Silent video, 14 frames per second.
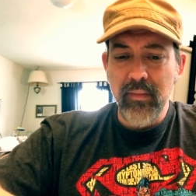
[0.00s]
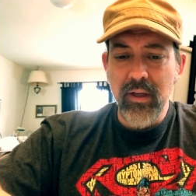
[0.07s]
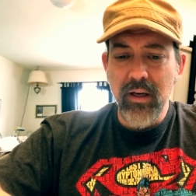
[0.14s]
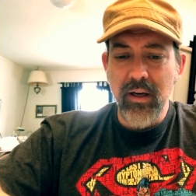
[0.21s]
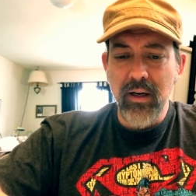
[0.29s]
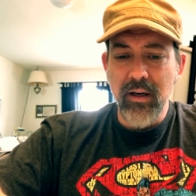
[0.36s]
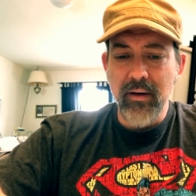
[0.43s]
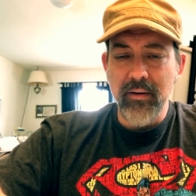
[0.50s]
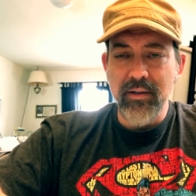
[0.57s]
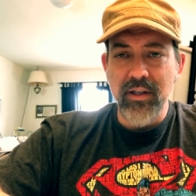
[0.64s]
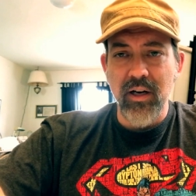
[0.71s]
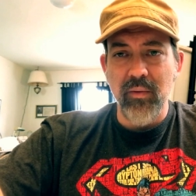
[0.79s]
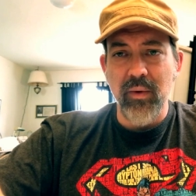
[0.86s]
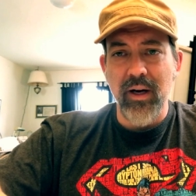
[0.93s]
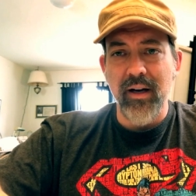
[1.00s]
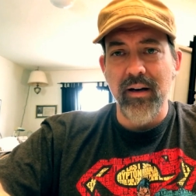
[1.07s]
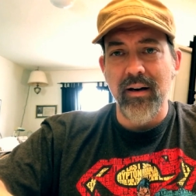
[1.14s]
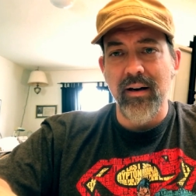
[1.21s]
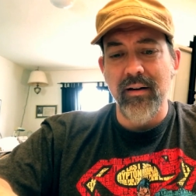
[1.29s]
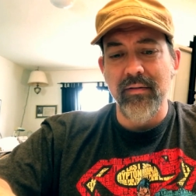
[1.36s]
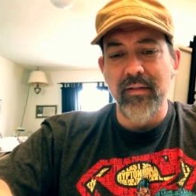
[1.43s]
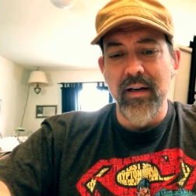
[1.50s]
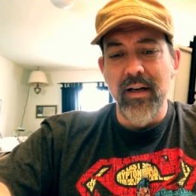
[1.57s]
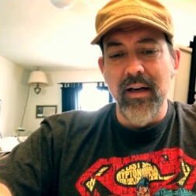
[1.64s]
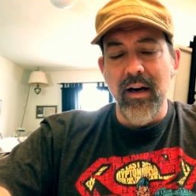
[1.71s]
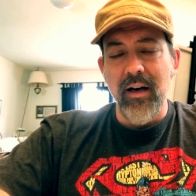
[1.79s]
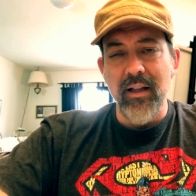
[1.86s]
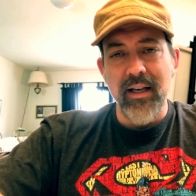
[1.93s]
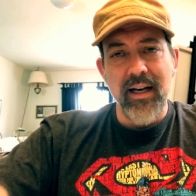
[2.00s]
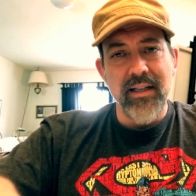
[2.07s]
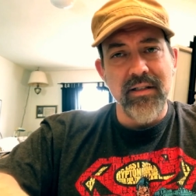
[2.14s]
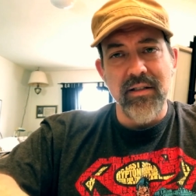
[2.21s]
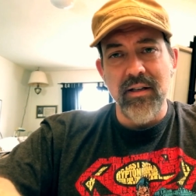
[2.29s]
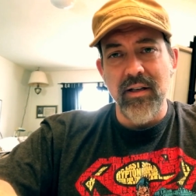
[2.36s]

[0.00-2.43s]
uh, John Wyckoff, all the guys,